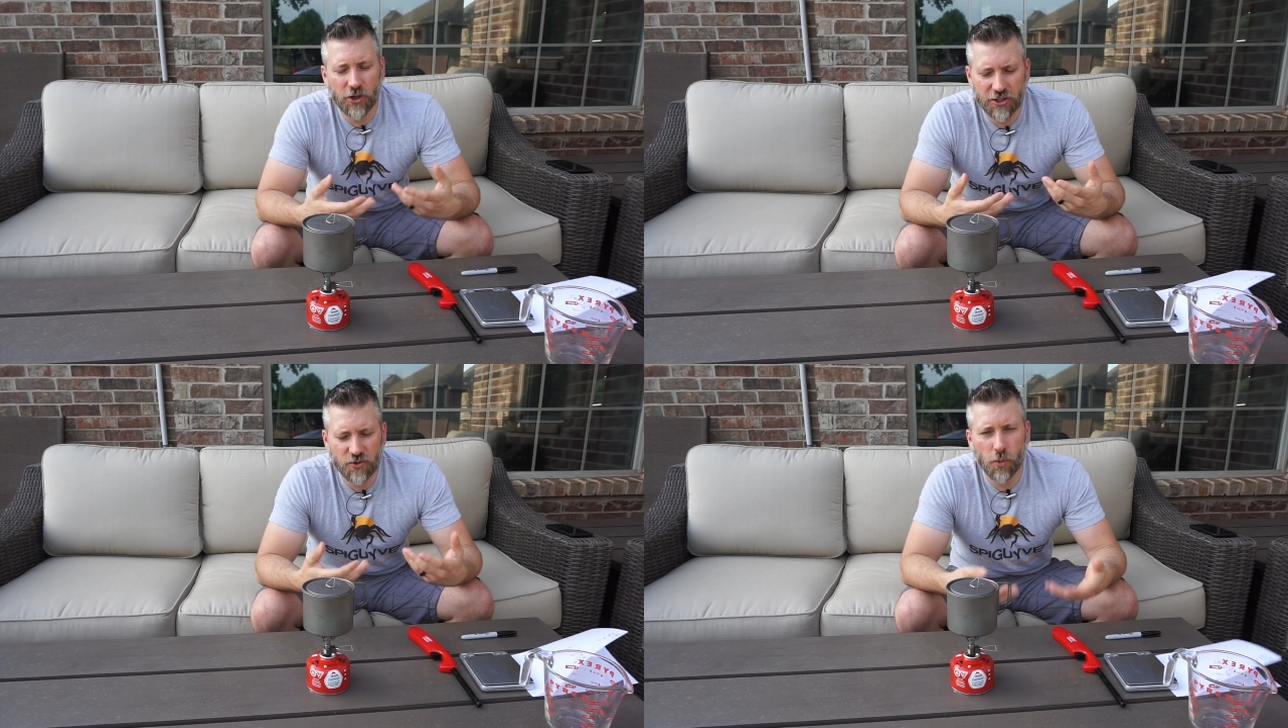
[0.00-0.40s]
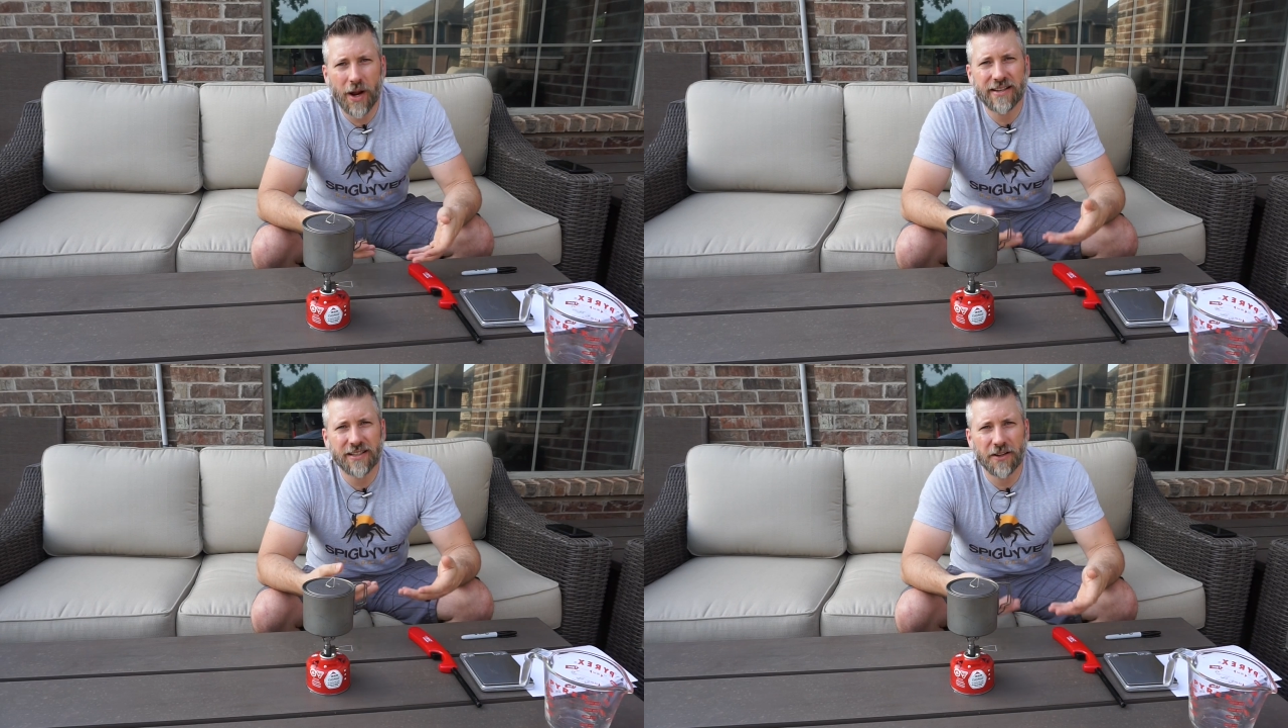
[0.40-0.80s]
You're just
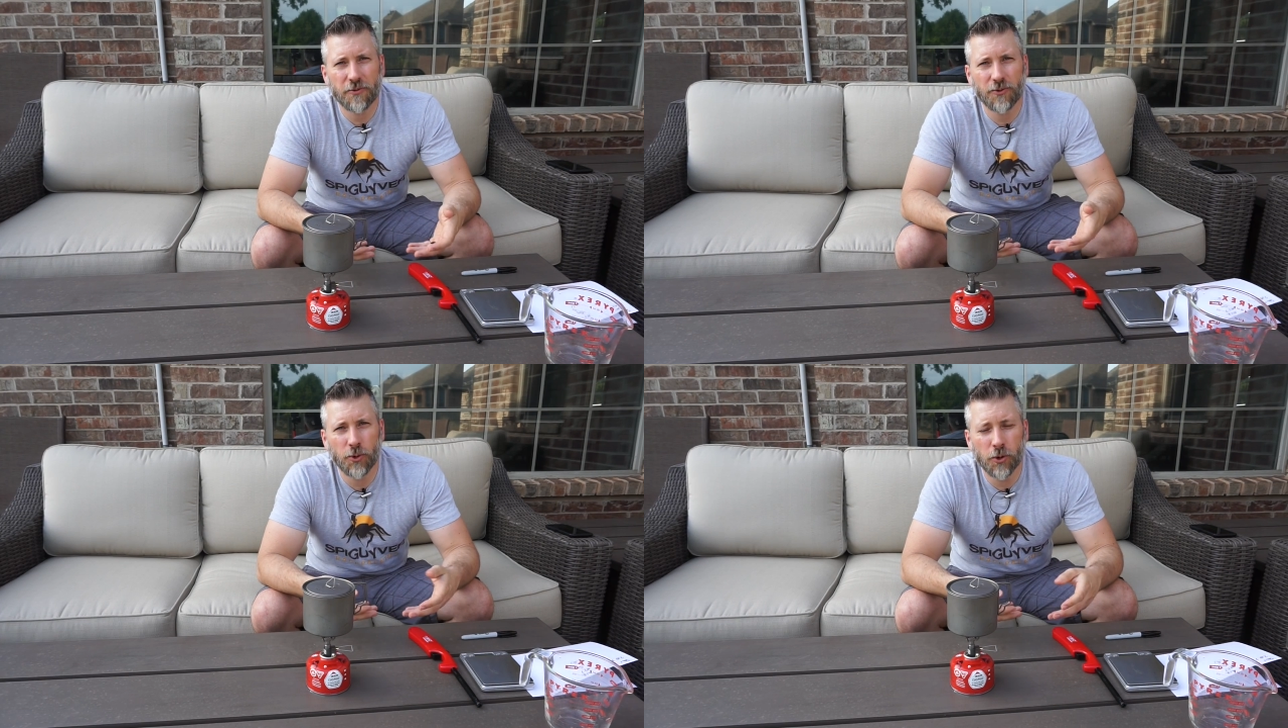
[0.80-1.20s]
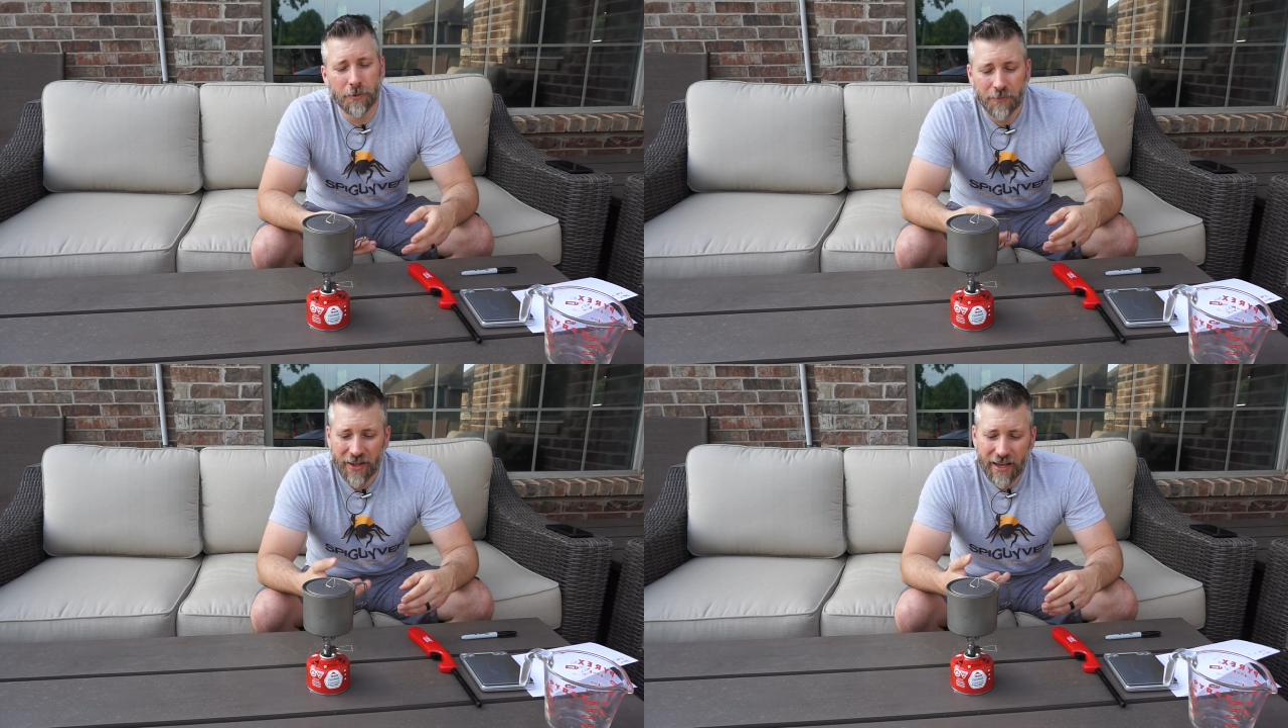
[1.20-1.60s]
wasting
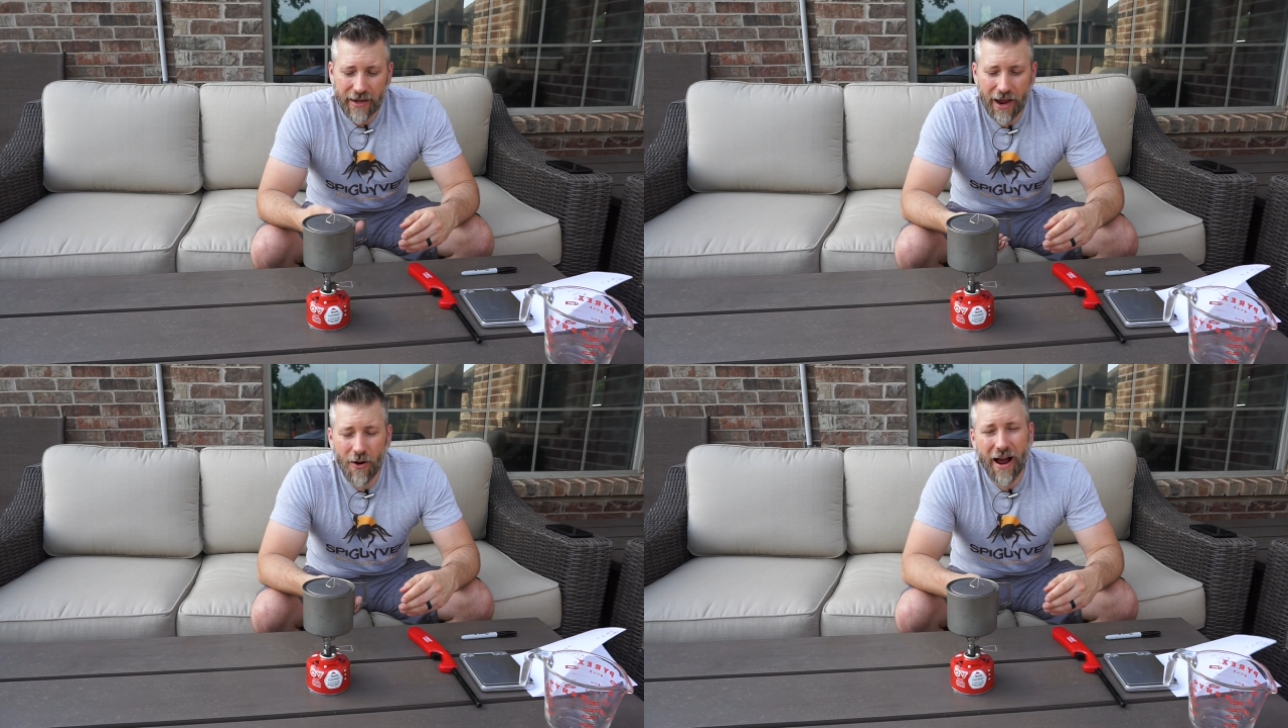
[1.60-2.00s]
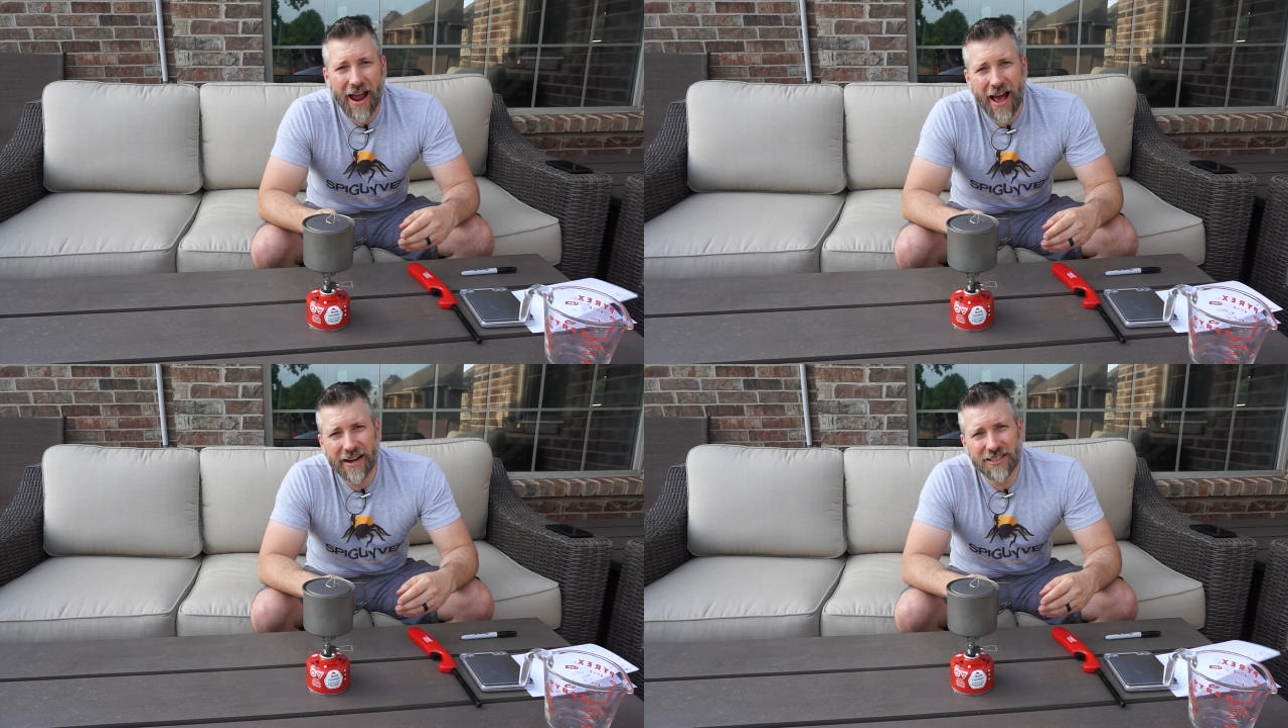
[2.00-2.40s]
fuel. Now,
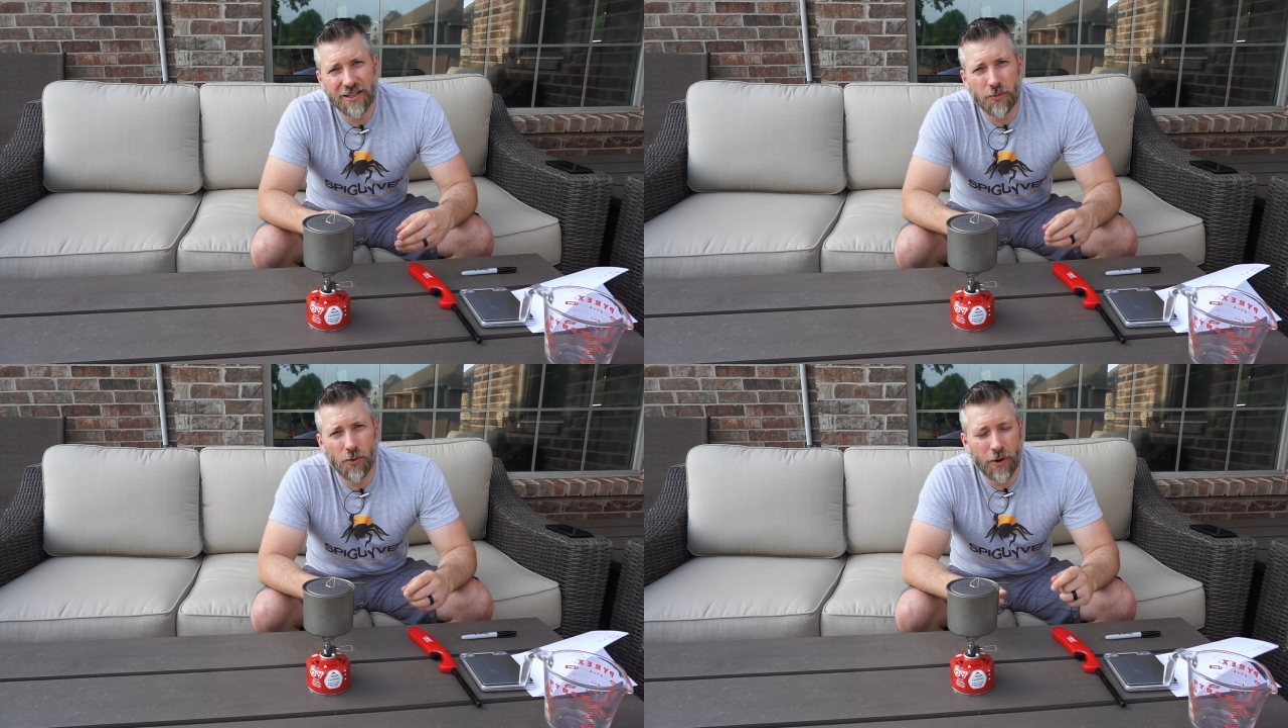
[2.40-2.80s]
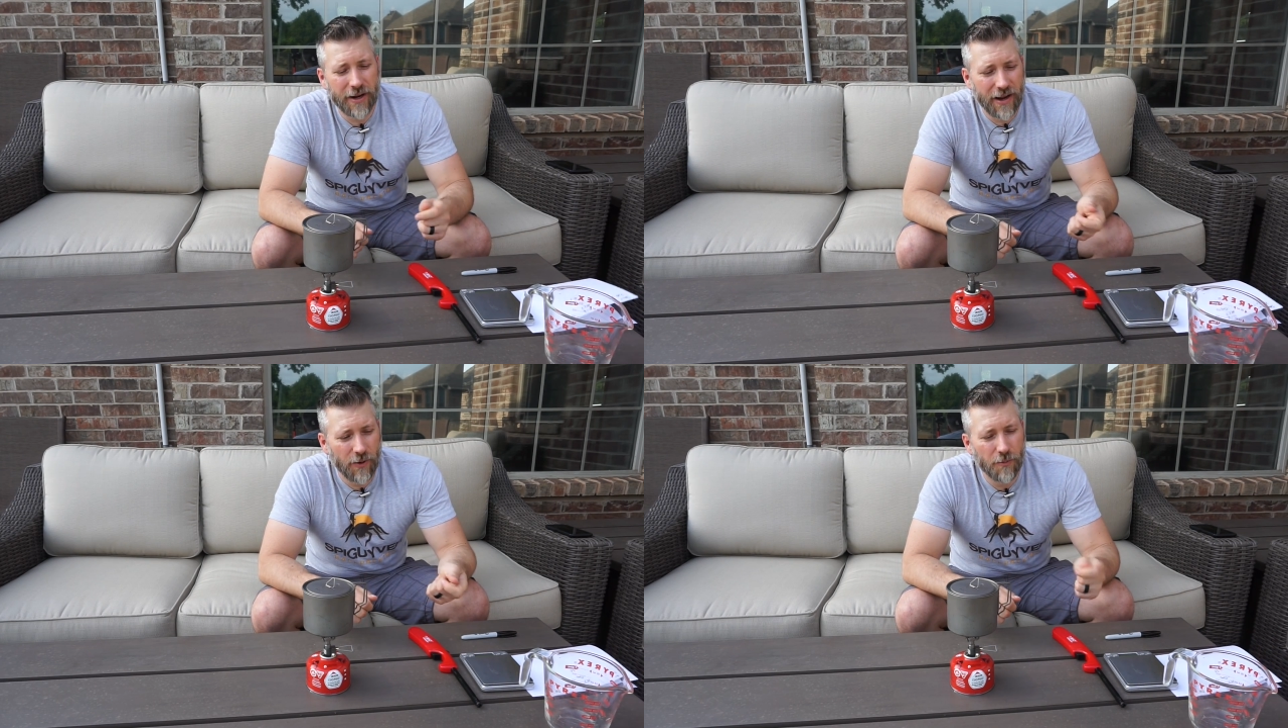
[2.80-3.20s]
I had it to the
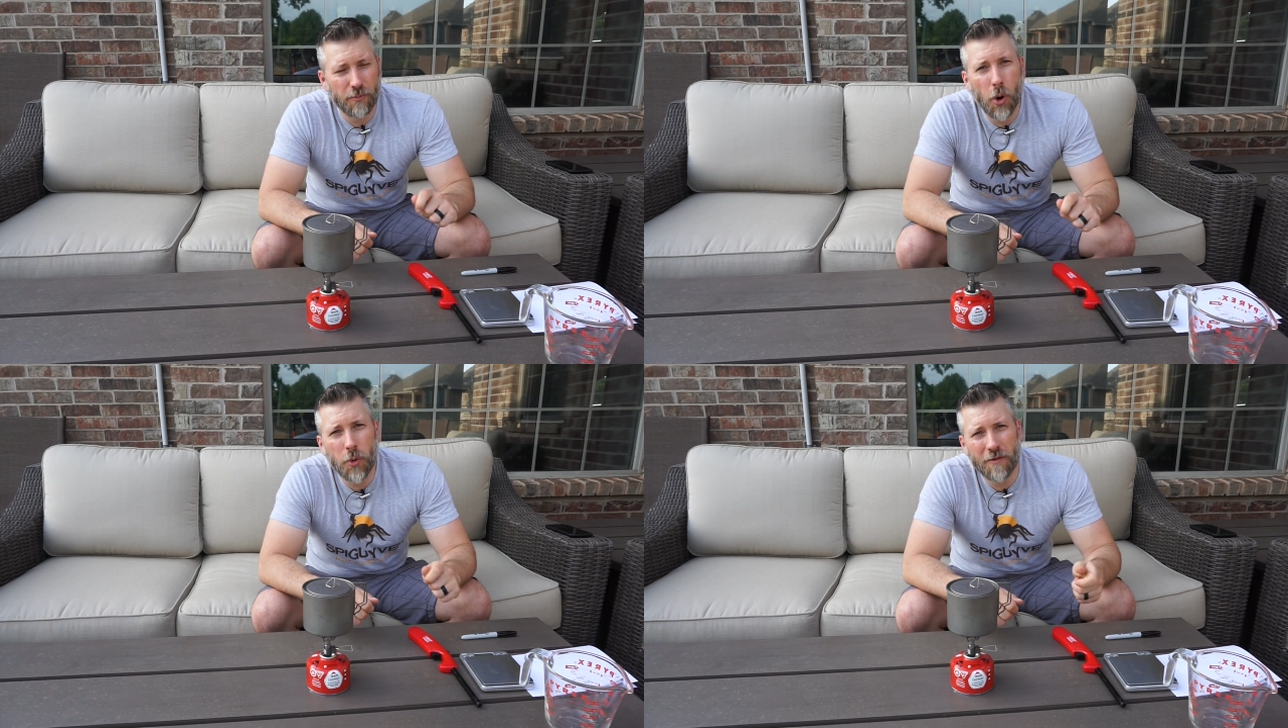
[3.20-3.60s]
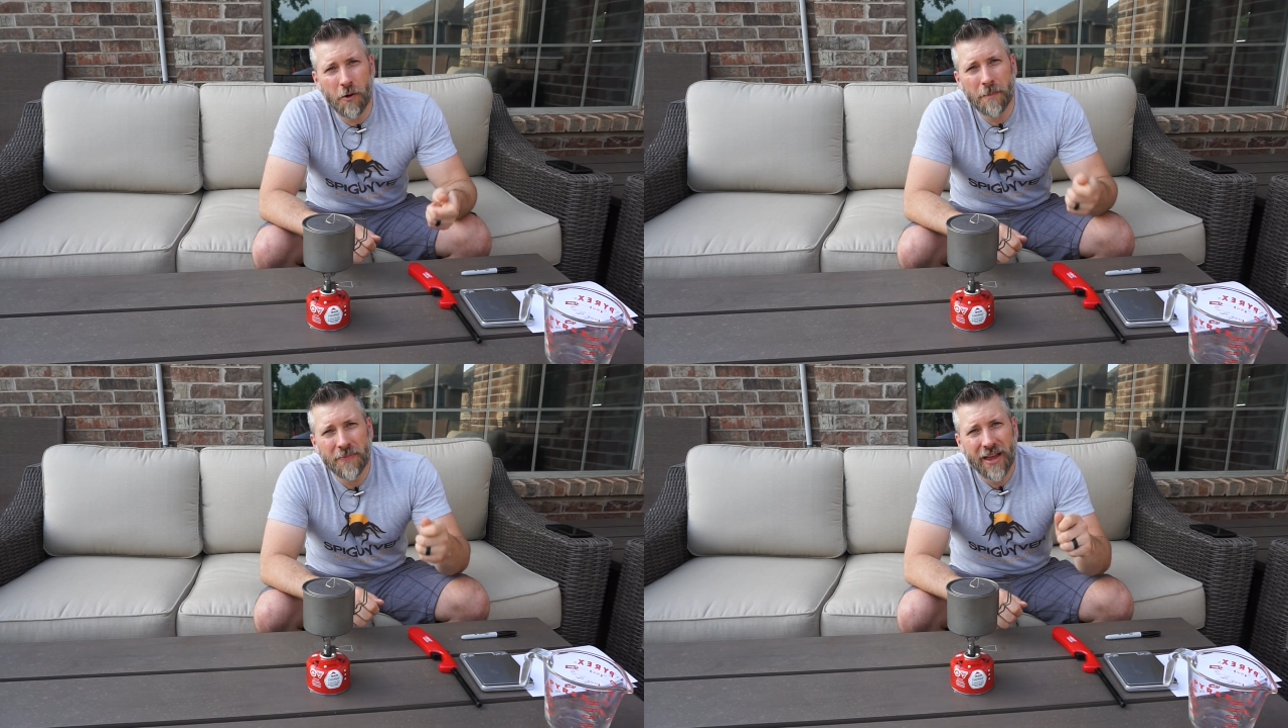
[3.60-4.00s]
point, both of
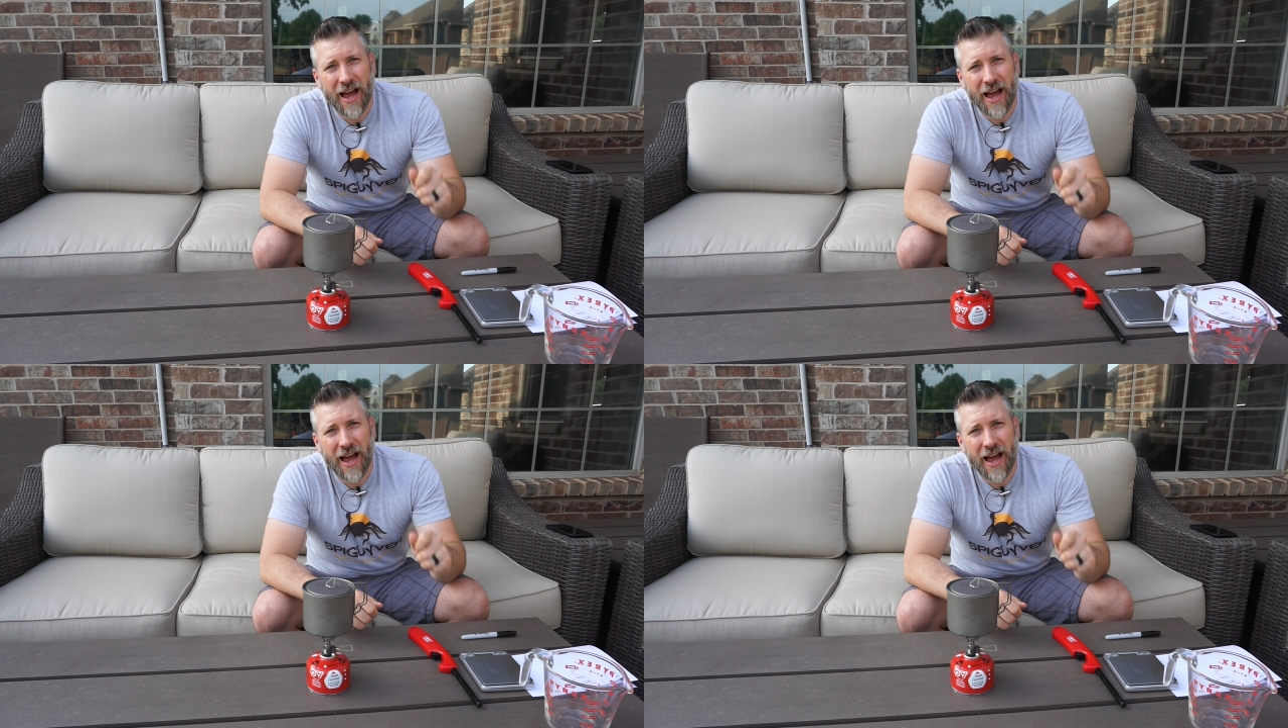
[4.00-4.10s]
them,